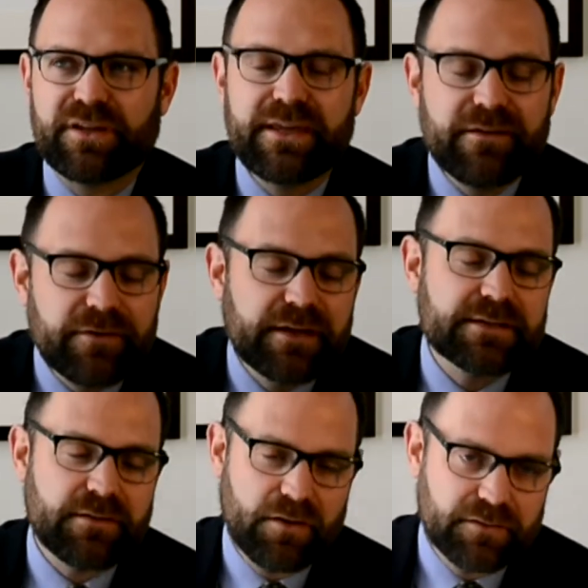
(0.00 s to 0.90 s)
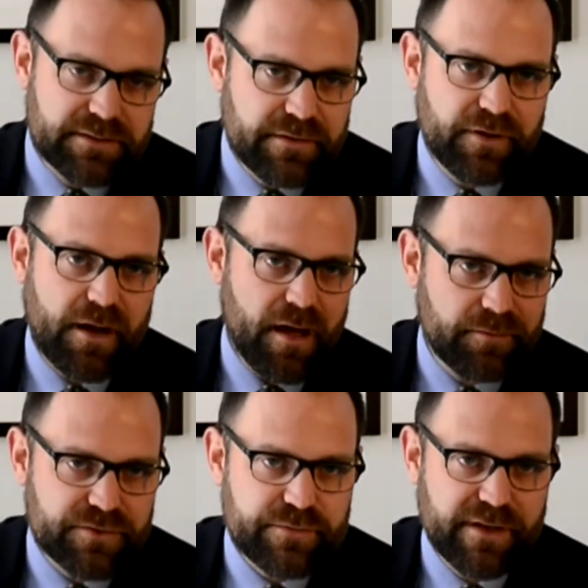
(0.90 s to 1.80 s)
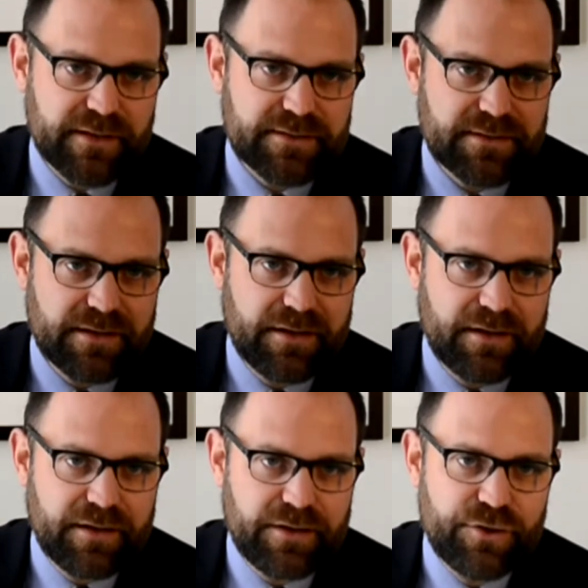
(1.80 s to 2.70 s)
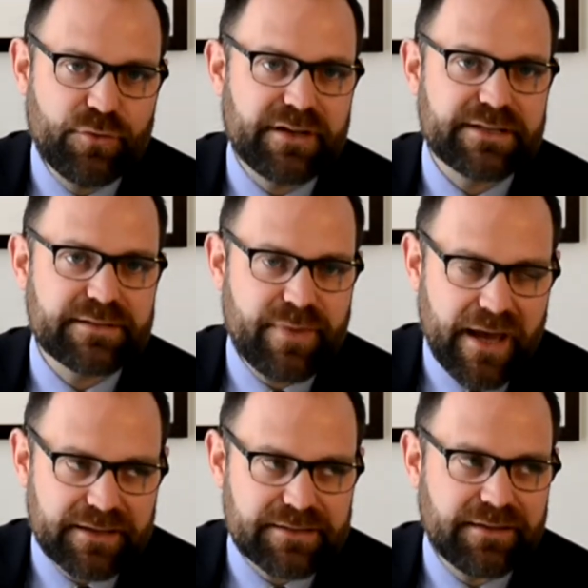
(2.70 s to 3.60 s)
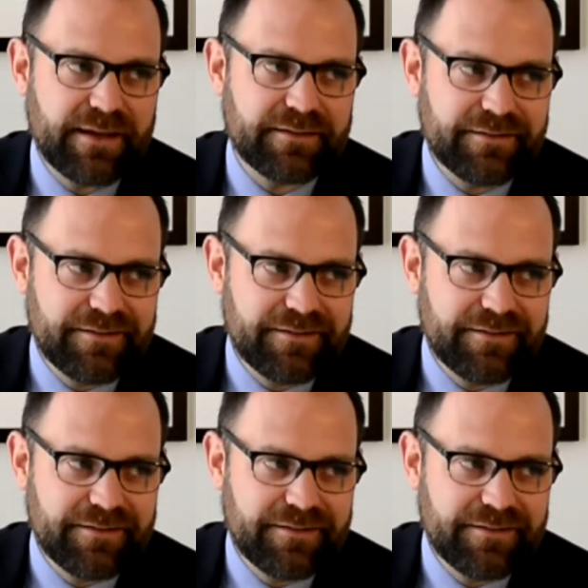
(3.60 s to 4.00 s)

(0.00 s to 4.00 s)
given his long list of accomplishments, you would expect that,